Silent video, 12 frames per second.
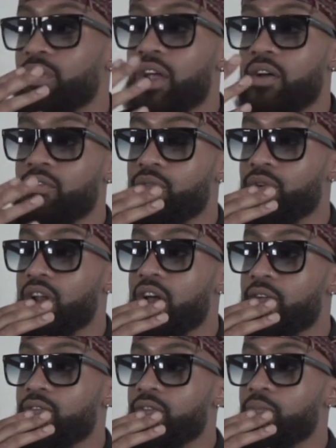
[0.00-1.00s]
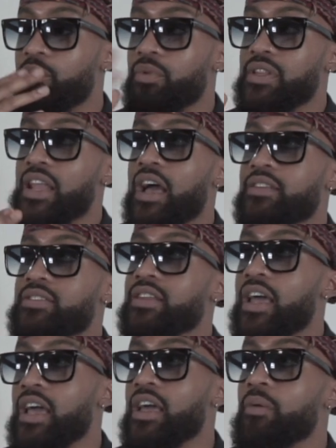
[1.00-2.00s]
whatever. But now
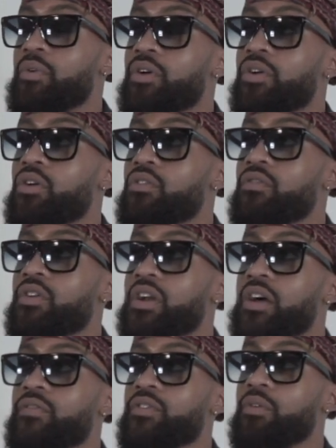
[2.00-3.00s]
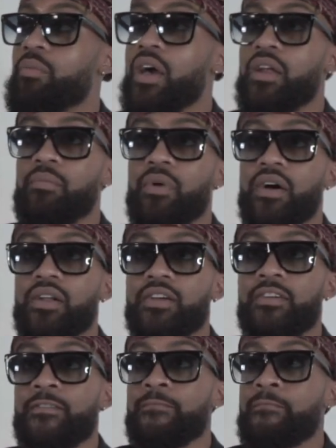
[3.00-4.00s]
today I'm hungover and I feel bad about it.
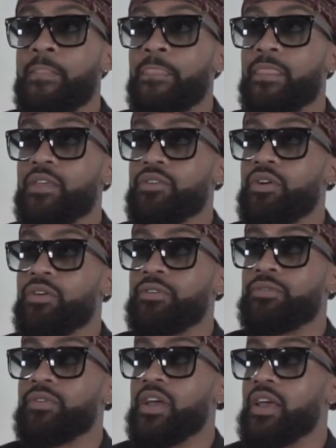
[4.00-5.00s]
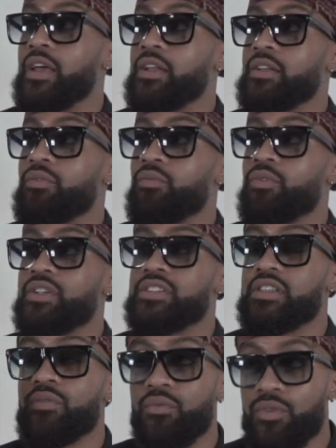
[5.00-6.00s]
And
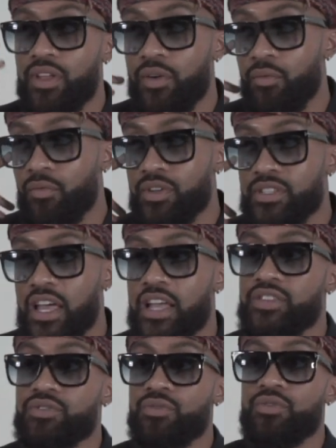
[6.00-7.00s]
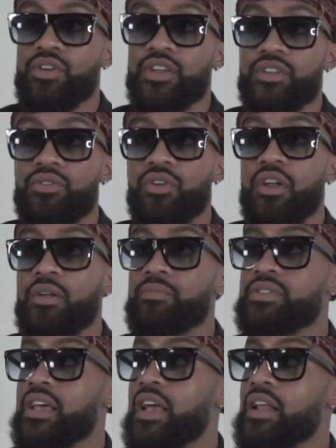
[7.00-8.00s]
what's that story? You know what I'm
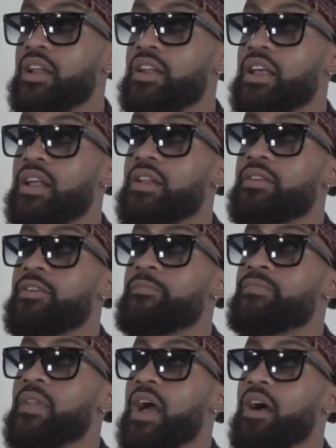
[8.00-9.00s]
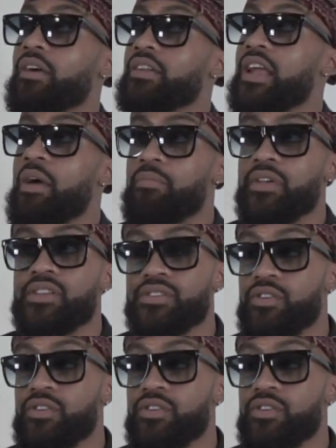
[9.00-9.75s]
saying? And how can that be a